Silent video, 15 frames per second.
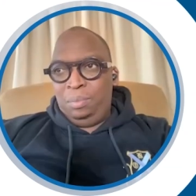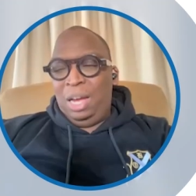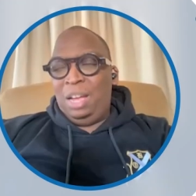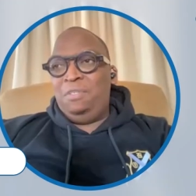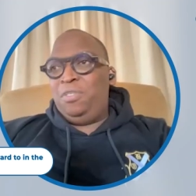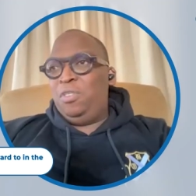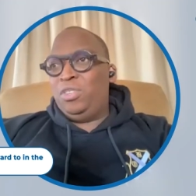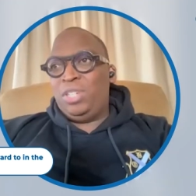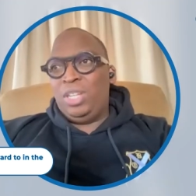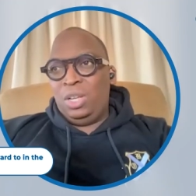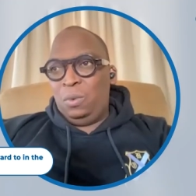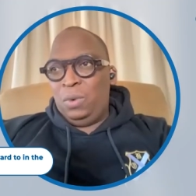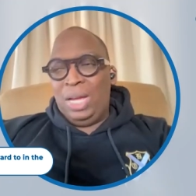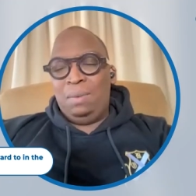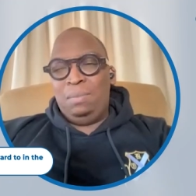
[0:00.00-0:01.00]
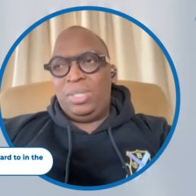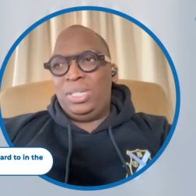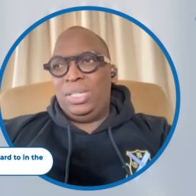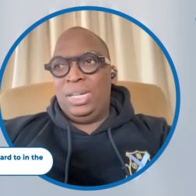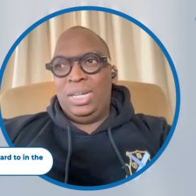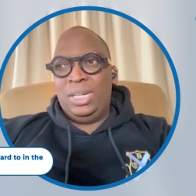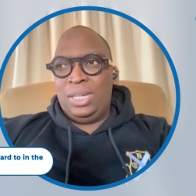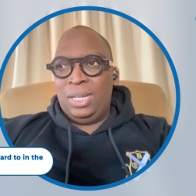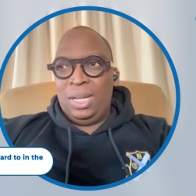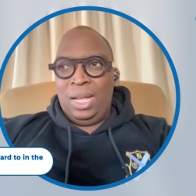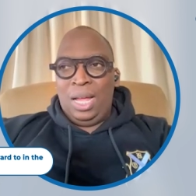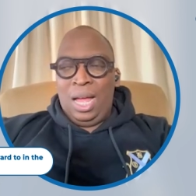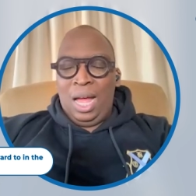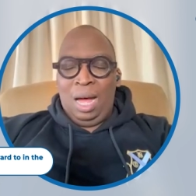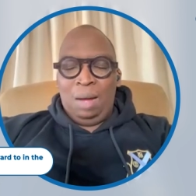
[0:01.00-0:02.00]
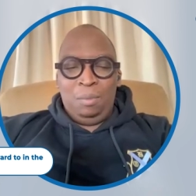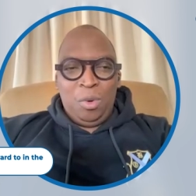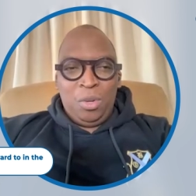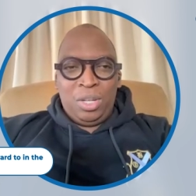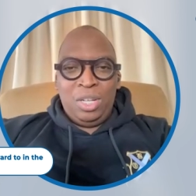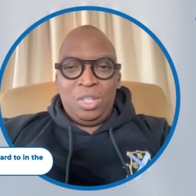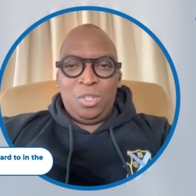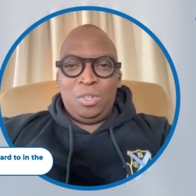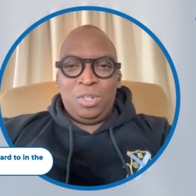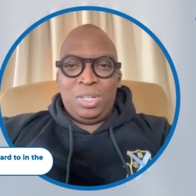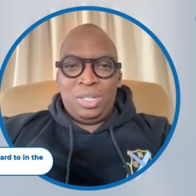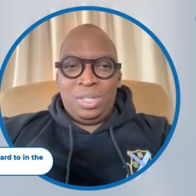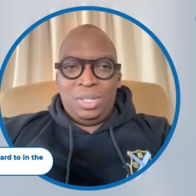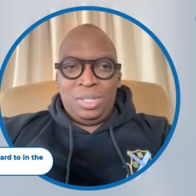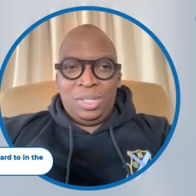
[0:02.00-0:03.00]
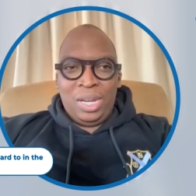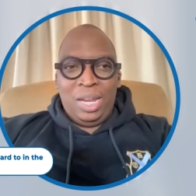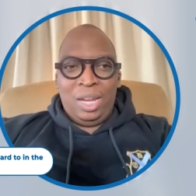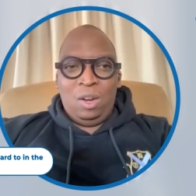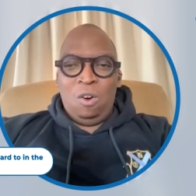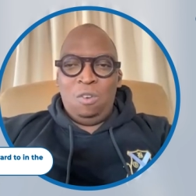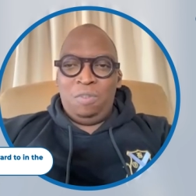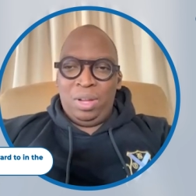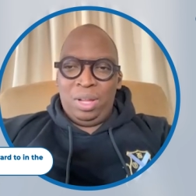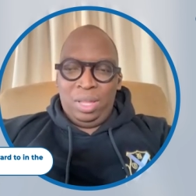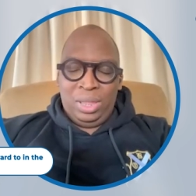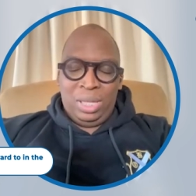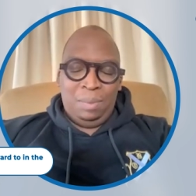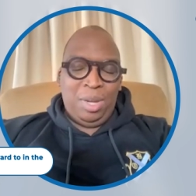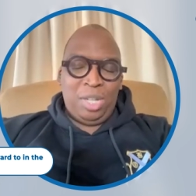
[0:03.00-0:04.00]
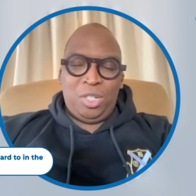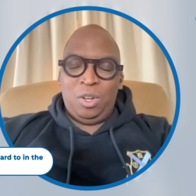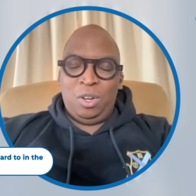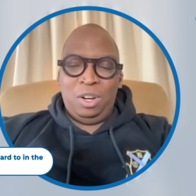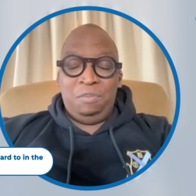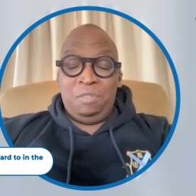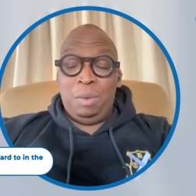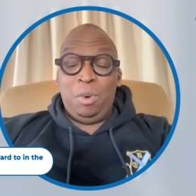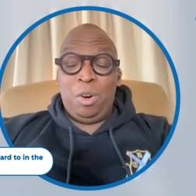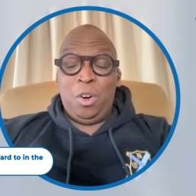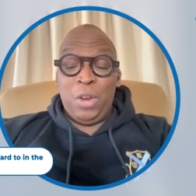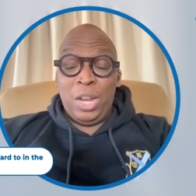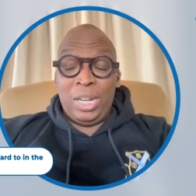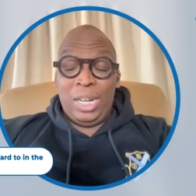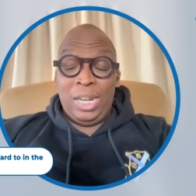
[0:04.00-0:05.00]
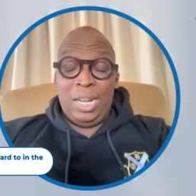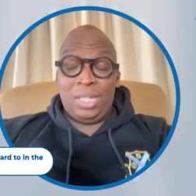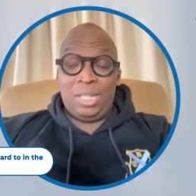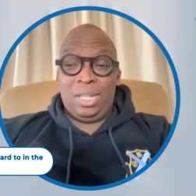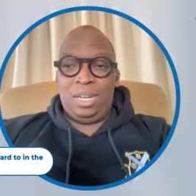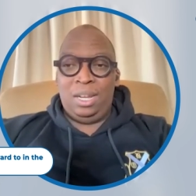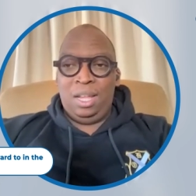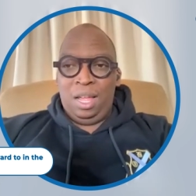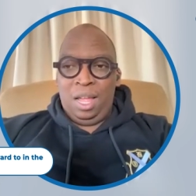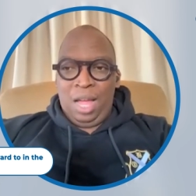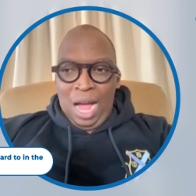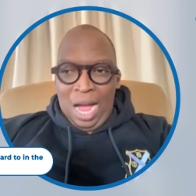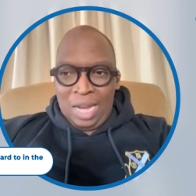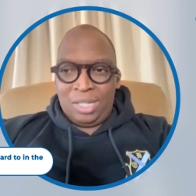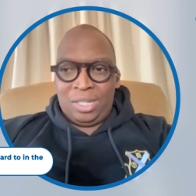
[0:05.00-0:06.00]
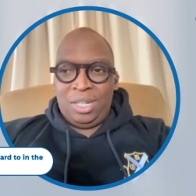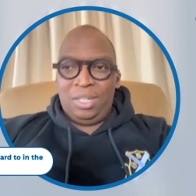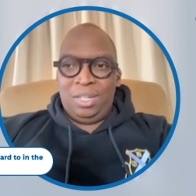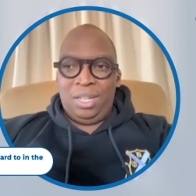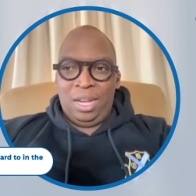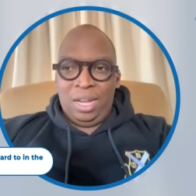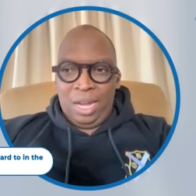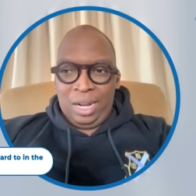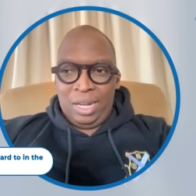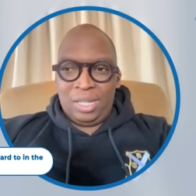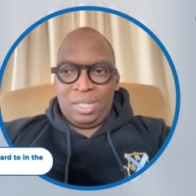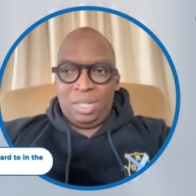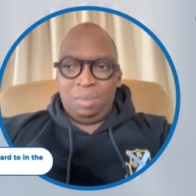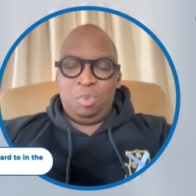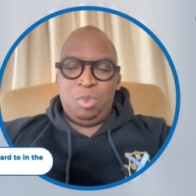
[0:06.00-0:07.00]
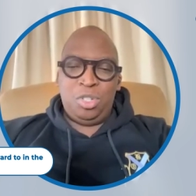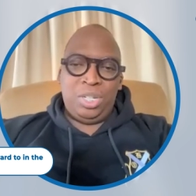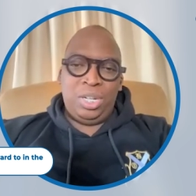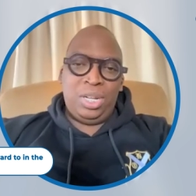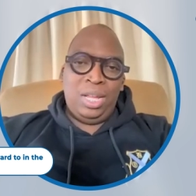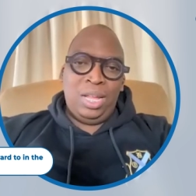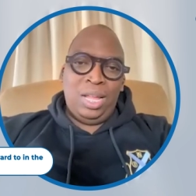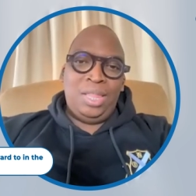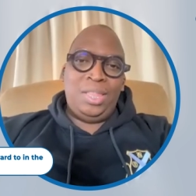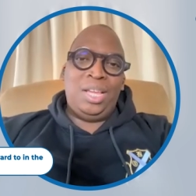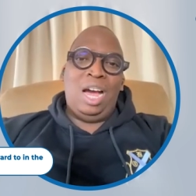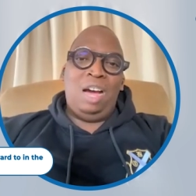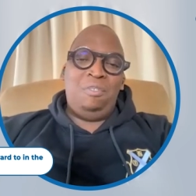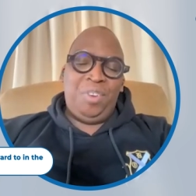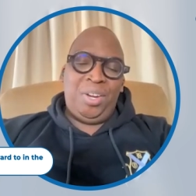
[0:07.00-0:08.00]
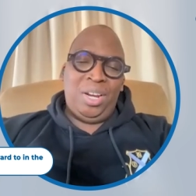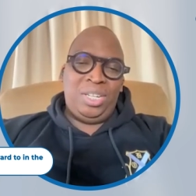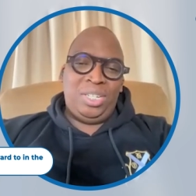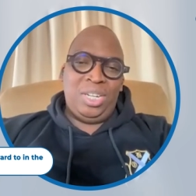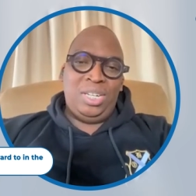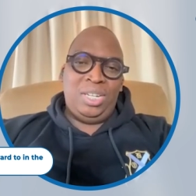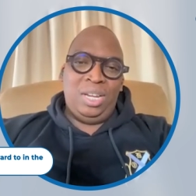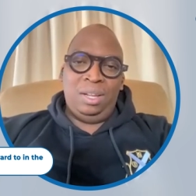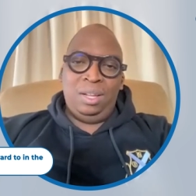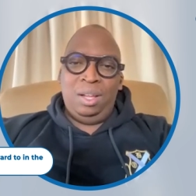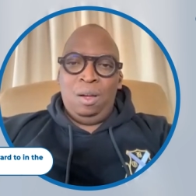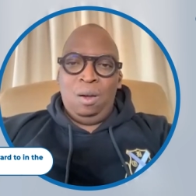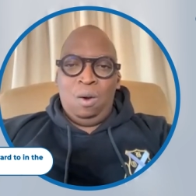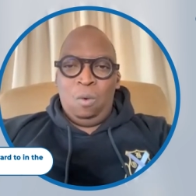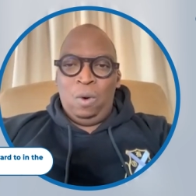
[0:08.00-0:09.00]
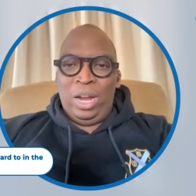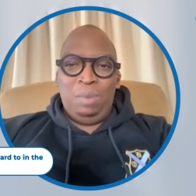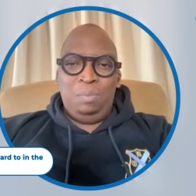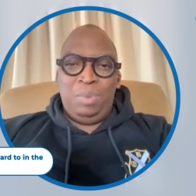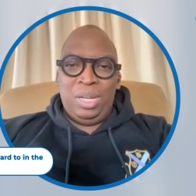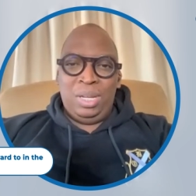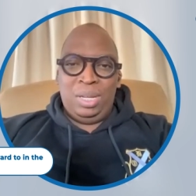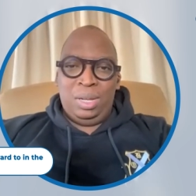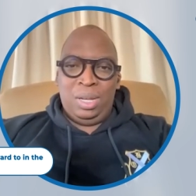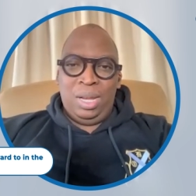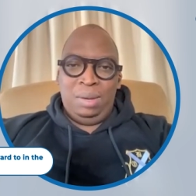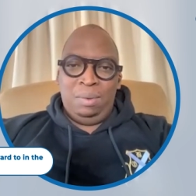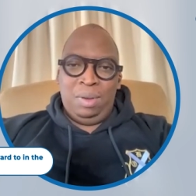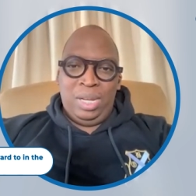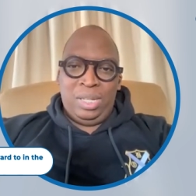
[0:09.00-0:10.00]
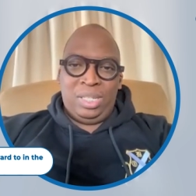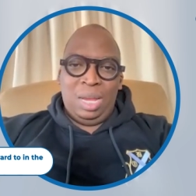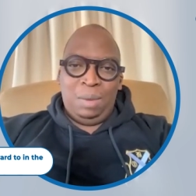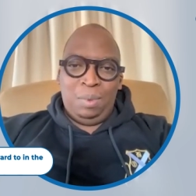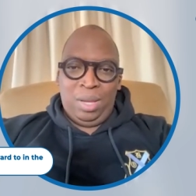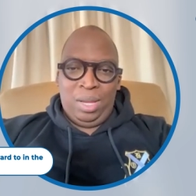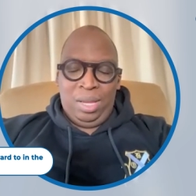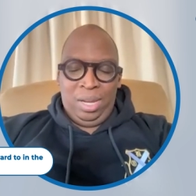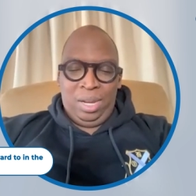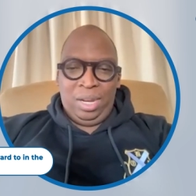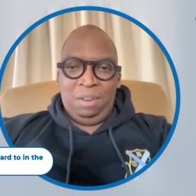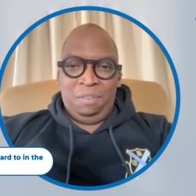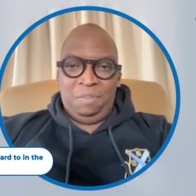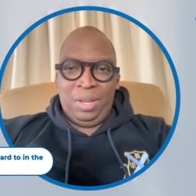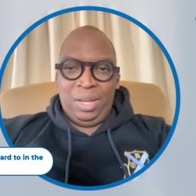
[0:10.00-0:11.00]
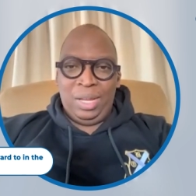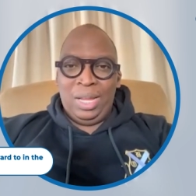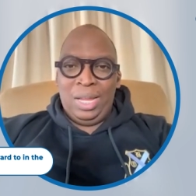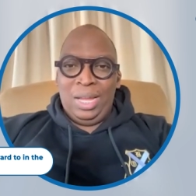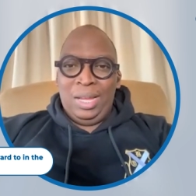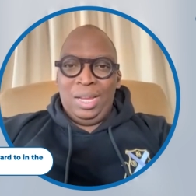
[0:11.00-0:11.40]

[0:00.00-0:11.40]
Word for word: My future, the way I'm seeing it, I'm looking to take over the baton from great leaders that are still here and are still pushing the African agenda. One being Thebe Ikalafe.